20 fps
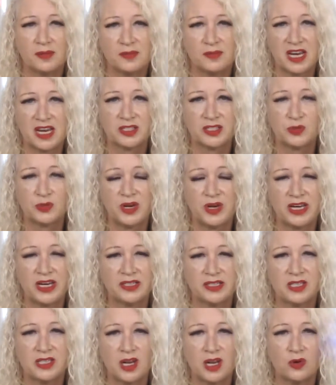next week.
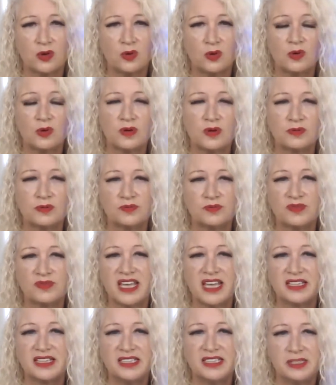So
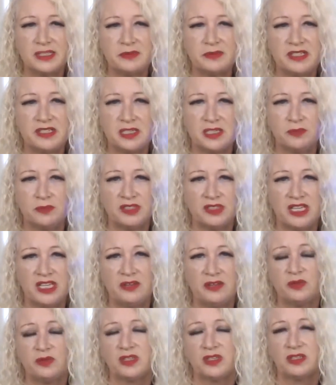that leads me to
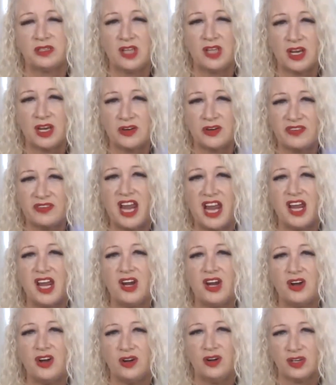believe with a lot of
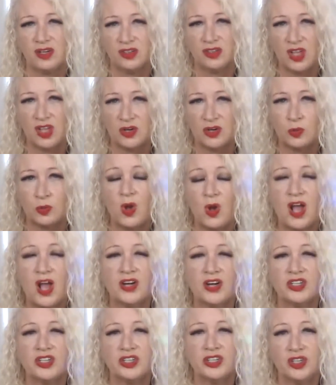air and a lot of
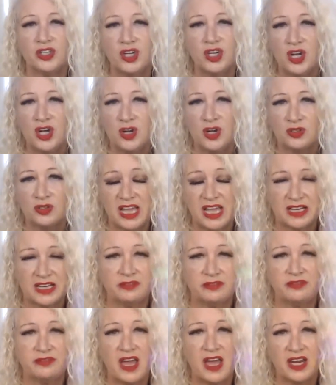water, lack
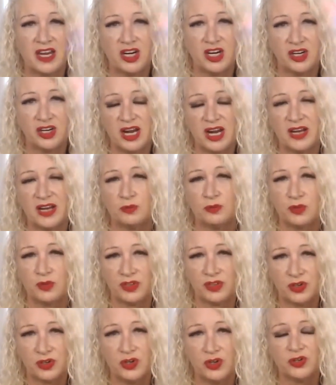of fire, and
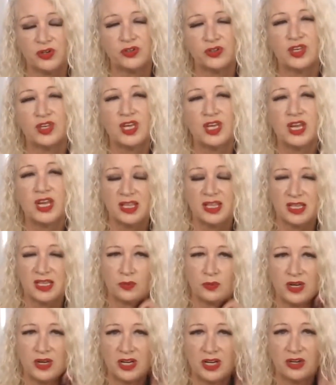with earth,
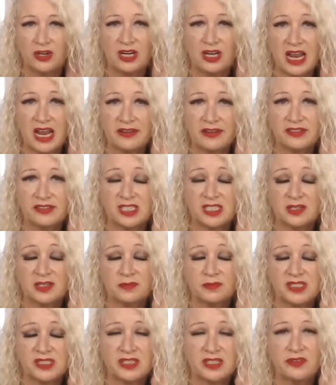that we could have
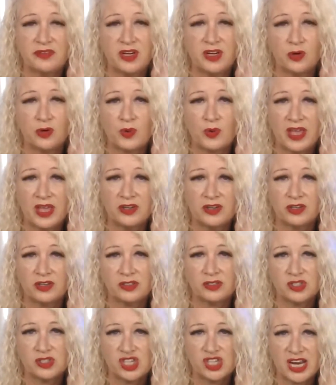some severe
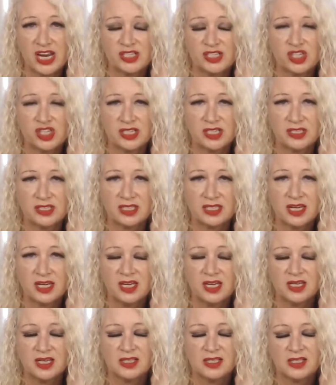weather changes.
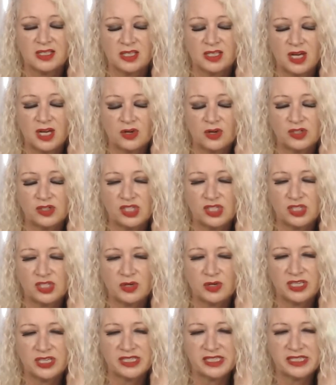So just
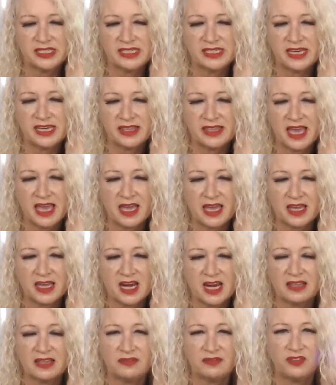wanted to say that.
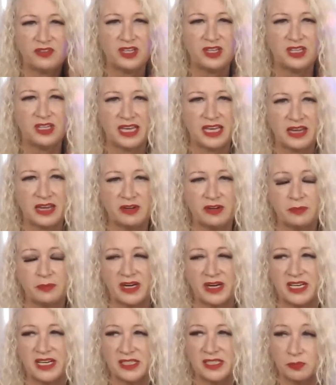I feel like
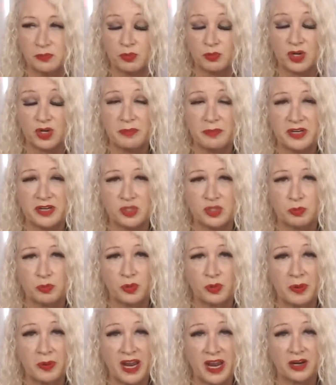everybody's pretty much
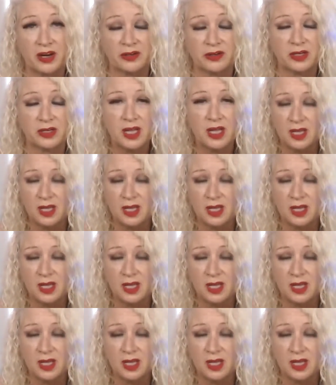prepared,